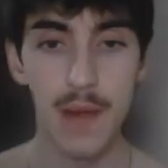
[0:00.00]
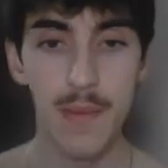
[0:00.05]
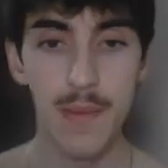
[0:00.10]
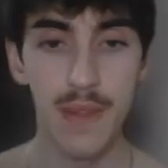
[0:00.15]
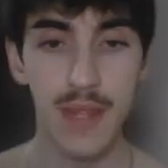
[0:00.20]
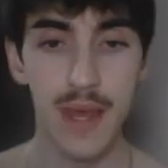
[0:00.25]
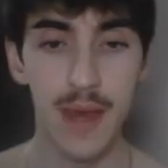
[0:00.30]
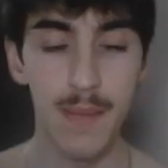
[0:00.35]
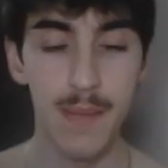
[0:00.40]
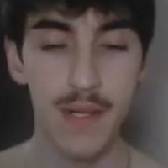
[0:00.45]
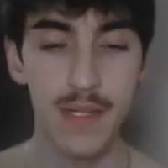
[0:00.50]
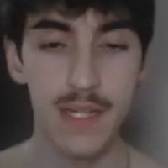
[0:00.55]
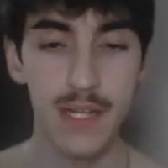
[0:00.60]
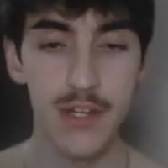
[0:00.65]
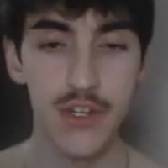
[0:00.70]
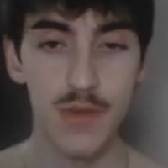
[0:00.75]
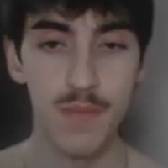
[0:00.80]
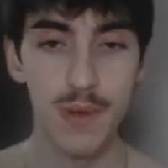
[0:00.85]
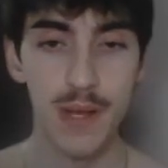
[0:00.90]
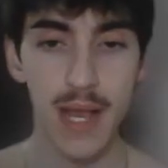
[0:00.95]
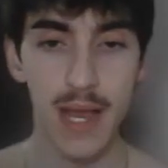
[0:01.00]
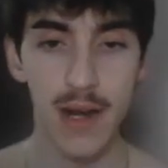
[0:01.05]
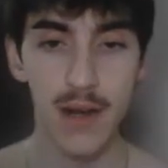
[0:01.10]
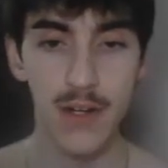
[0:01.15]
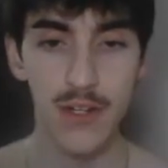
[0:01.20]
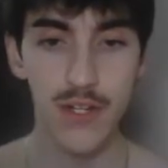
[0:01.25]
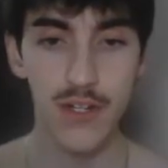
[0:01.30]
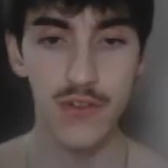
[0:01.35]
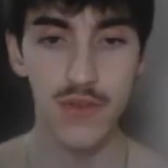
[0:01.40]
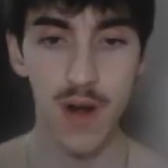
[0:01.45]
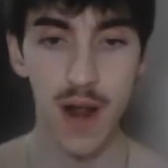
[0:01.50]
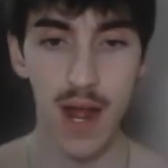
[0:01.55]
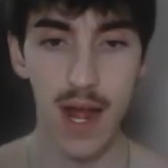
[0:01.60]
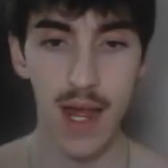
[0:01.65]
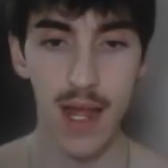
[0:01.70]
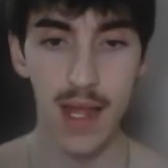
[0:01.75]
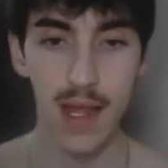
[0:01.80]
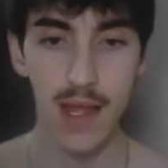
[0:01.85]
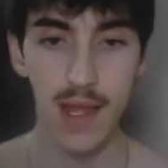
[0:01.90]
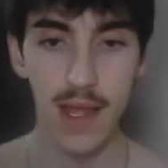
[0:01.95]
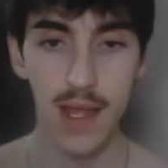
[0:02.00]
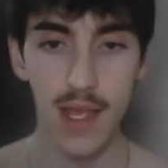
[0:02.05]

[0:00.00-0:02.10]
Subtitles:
but that means they should be energy dry.